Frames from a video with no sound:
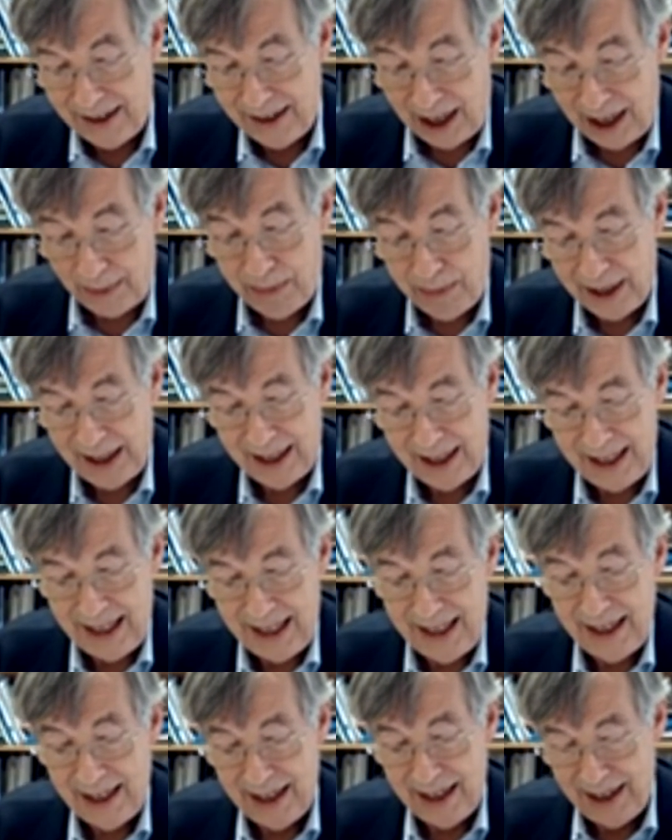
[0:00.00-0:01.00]

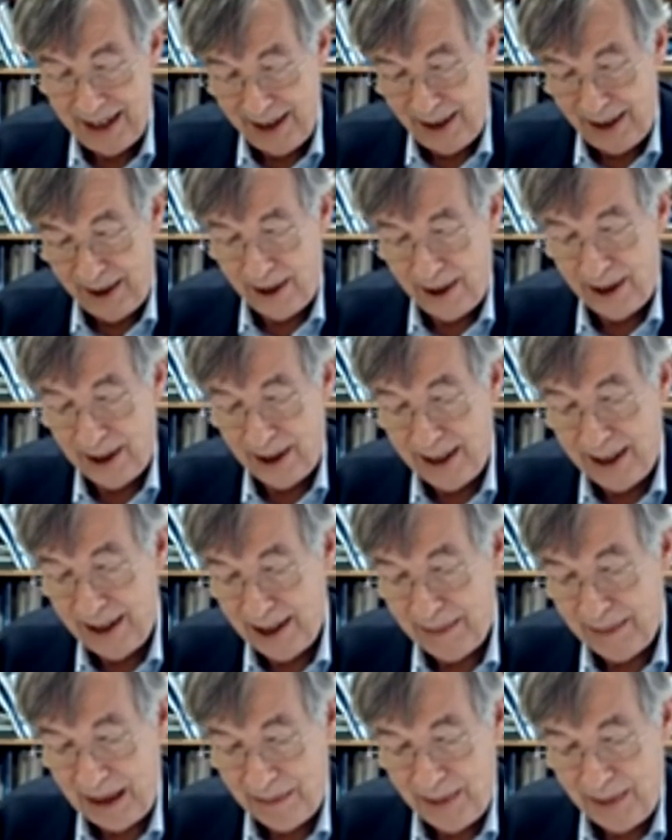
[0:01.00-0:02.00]
separately
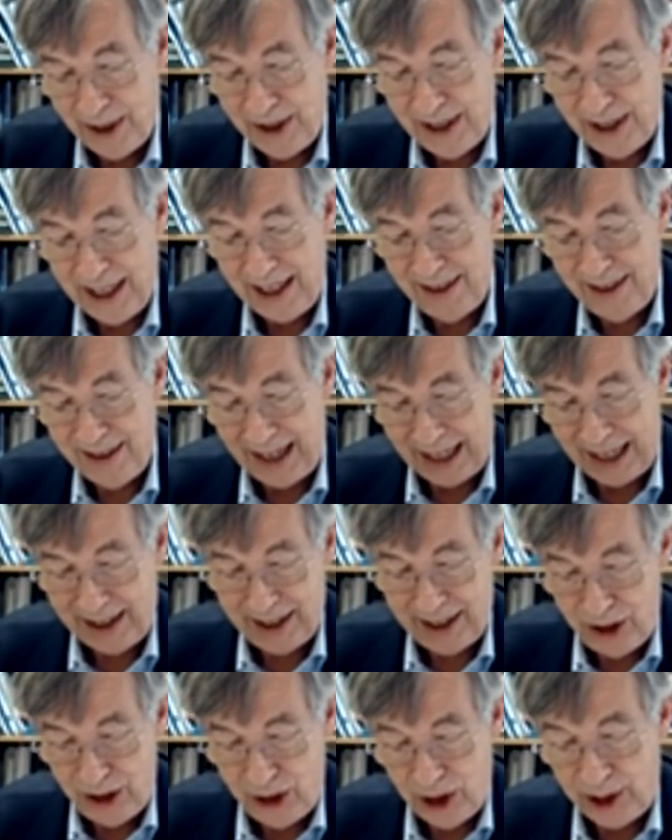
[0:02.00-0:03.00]
or the member states
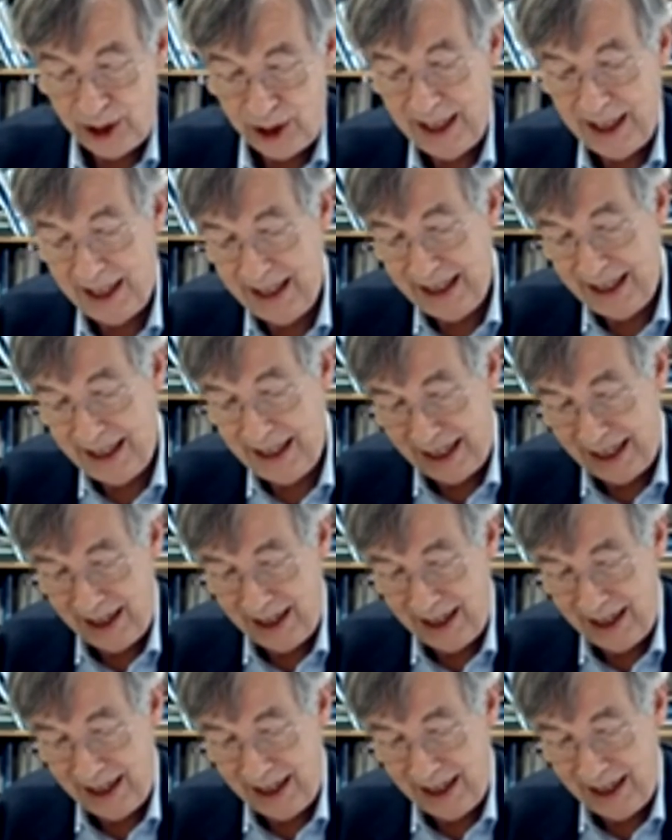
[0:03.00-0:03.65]
acting jointly